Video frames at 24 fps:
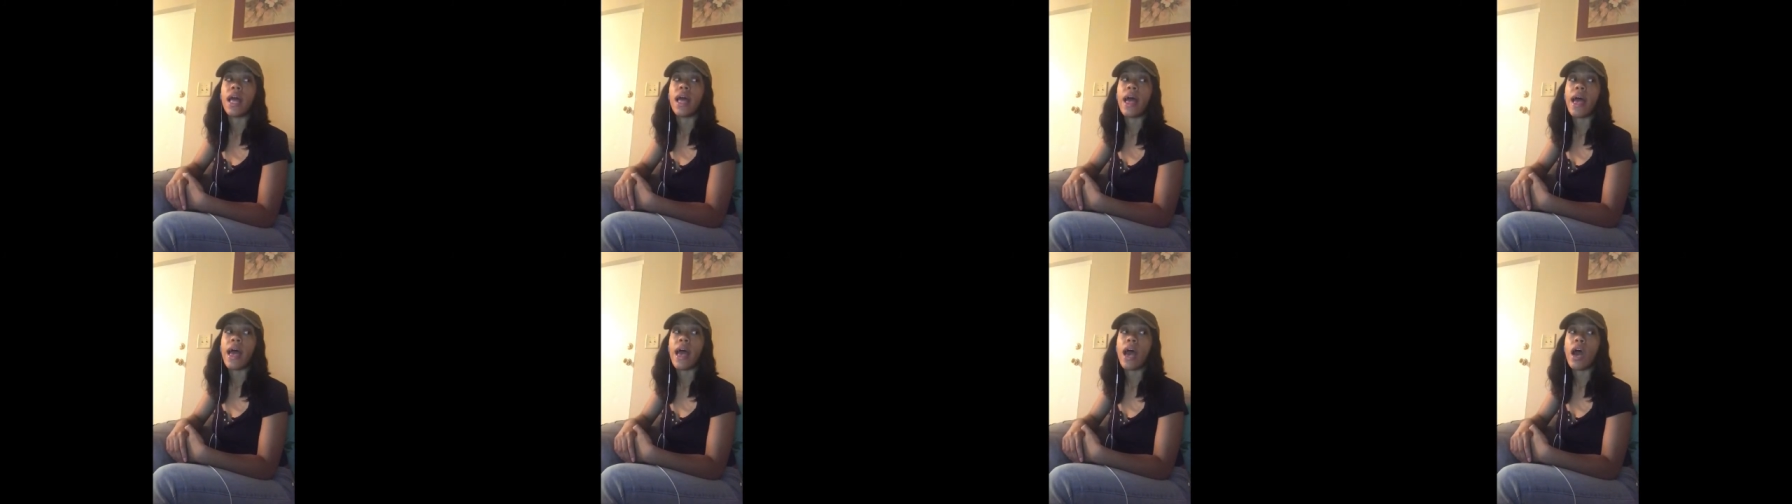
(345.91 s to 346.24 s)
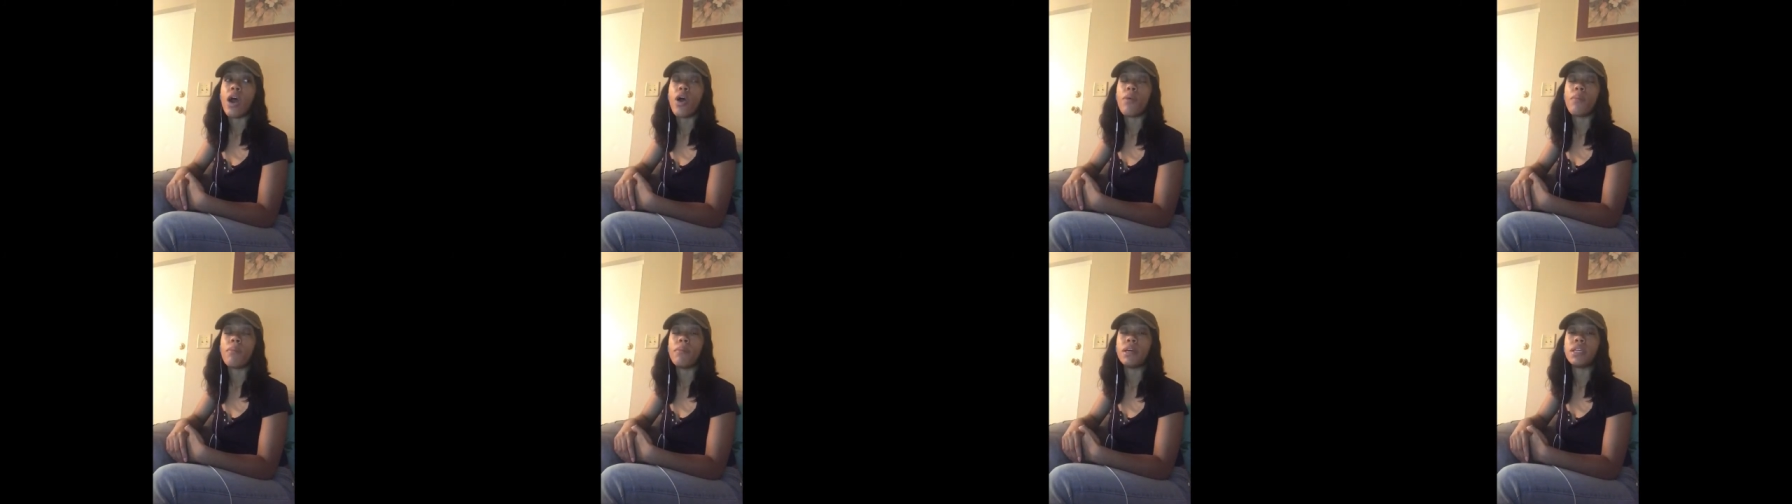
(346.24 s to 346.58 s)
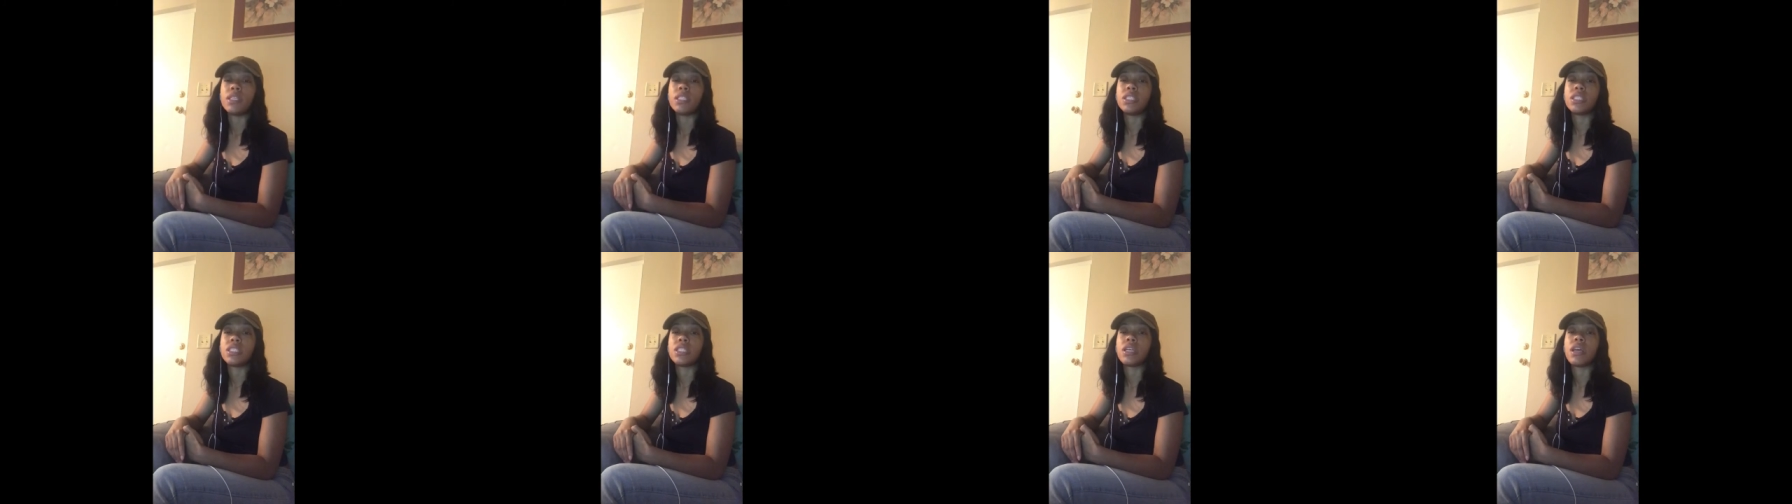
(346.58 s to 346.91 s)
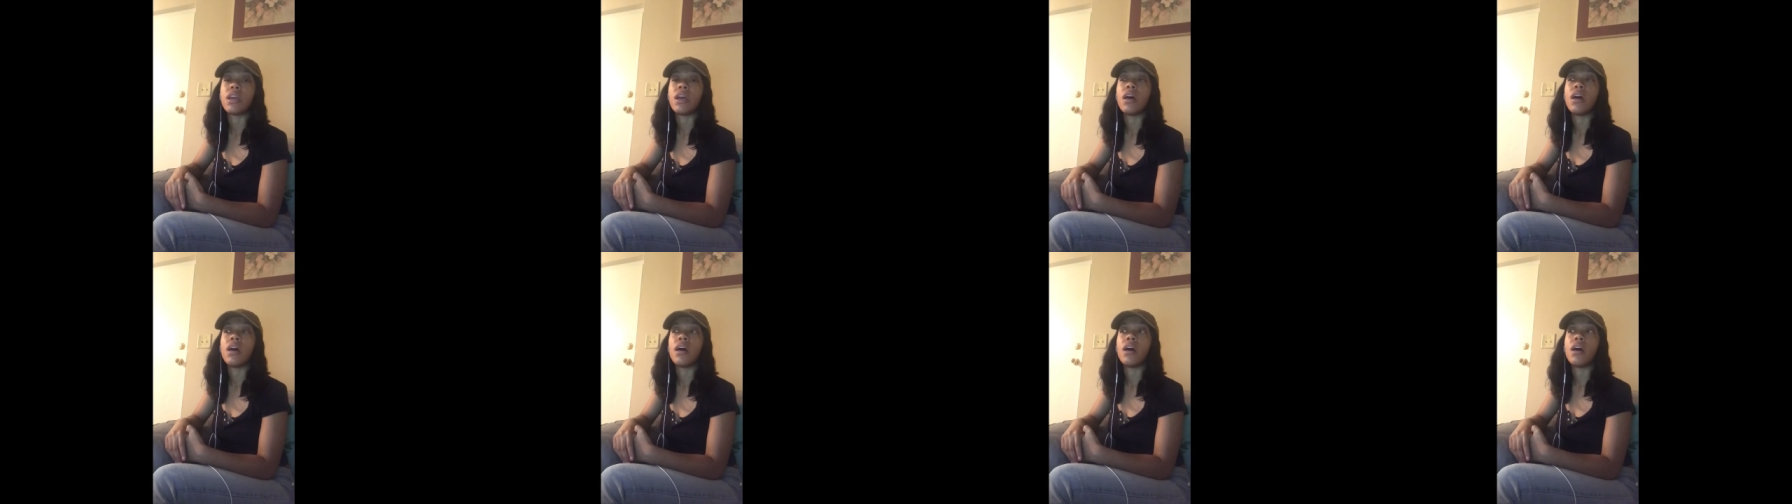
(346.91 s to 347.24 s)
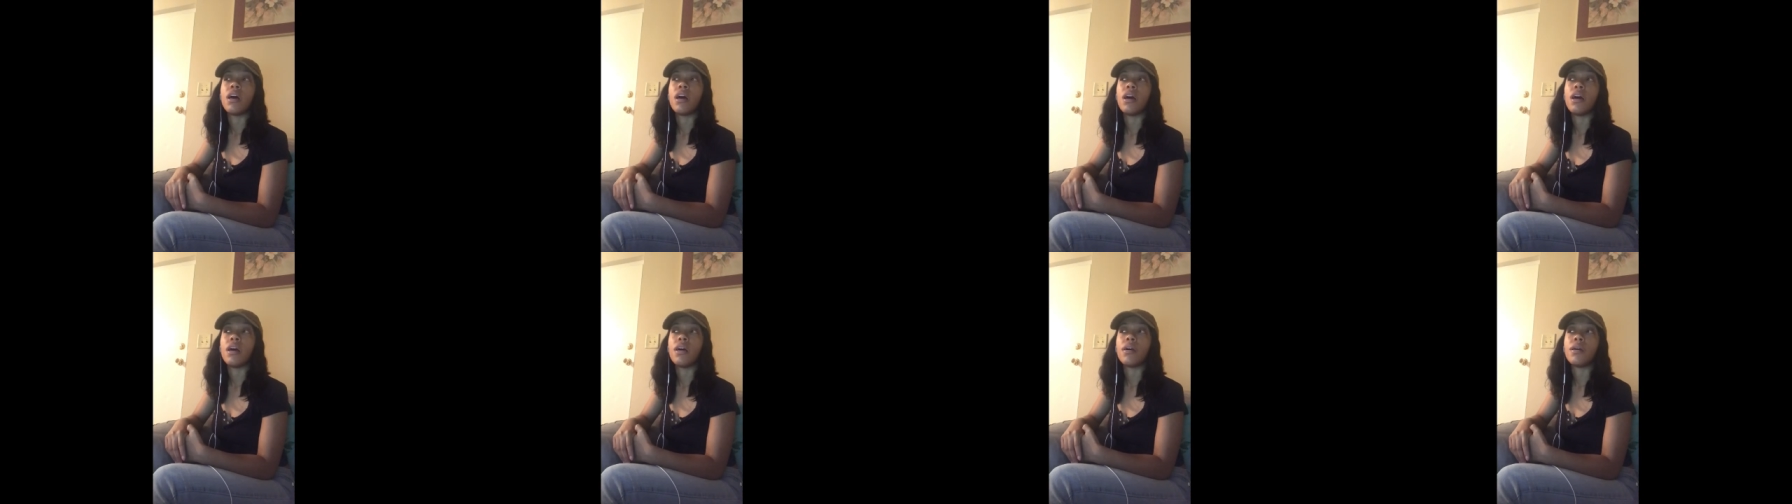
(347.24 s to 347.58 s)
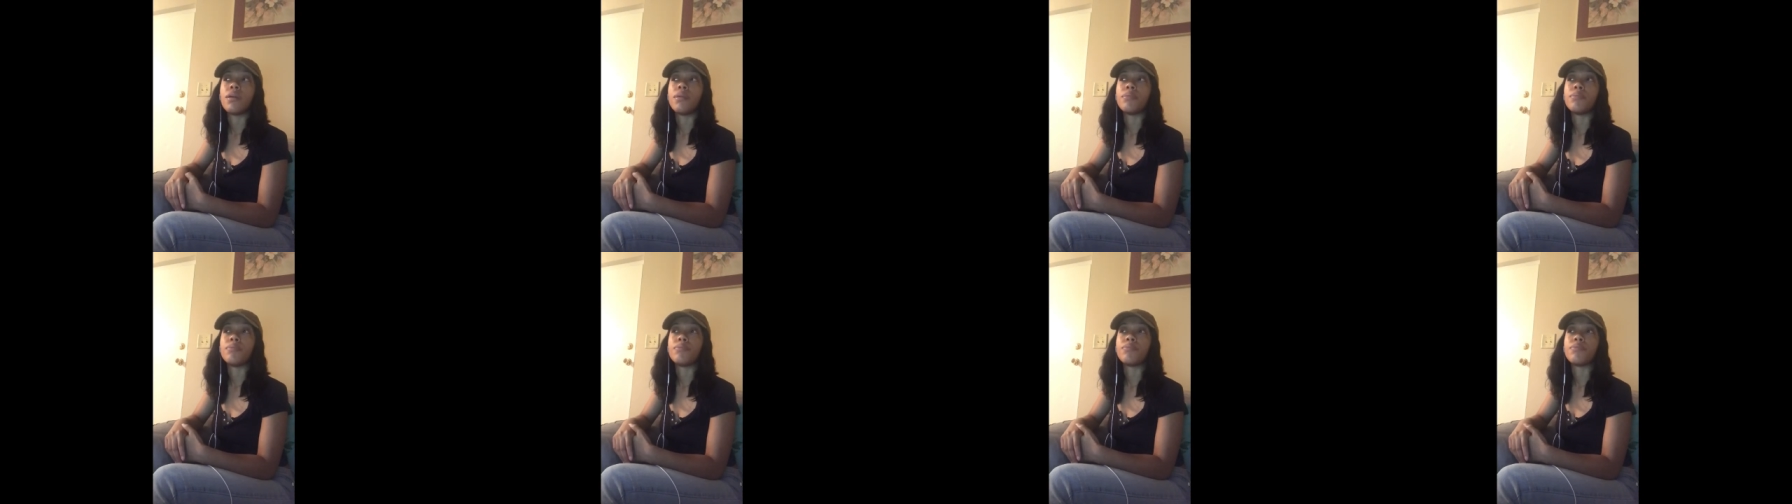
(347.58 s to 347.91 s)
how much
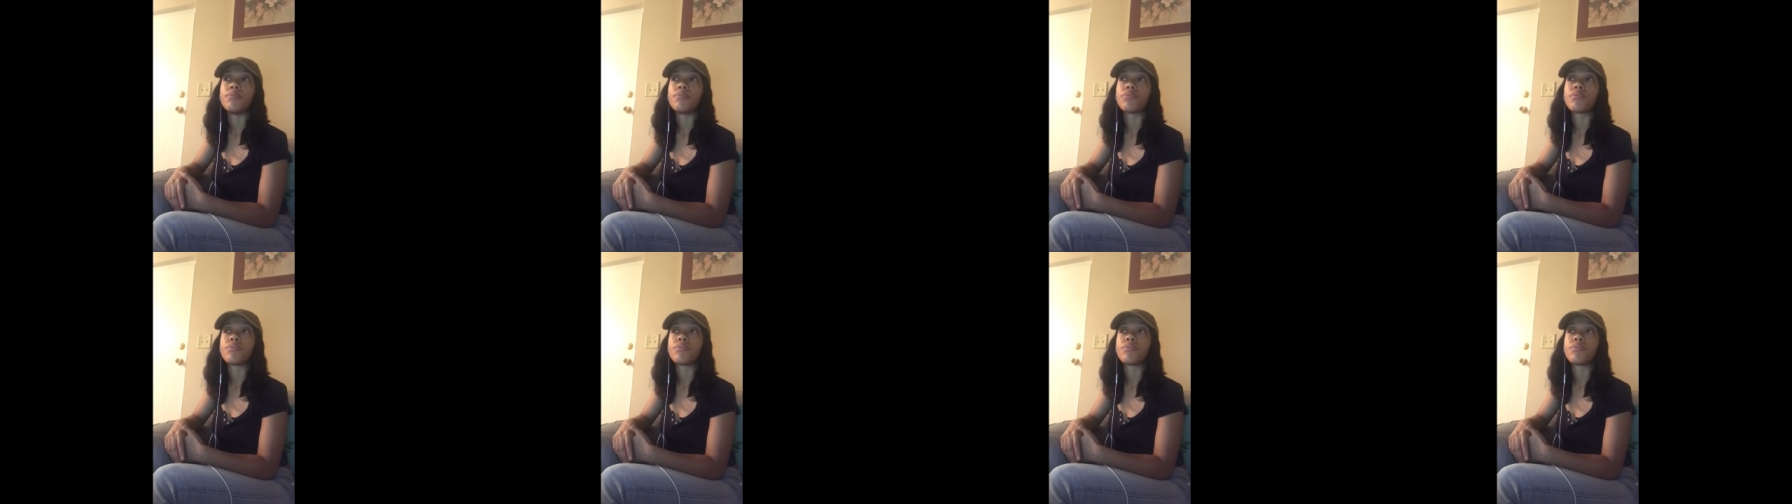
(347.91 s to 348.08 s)
um,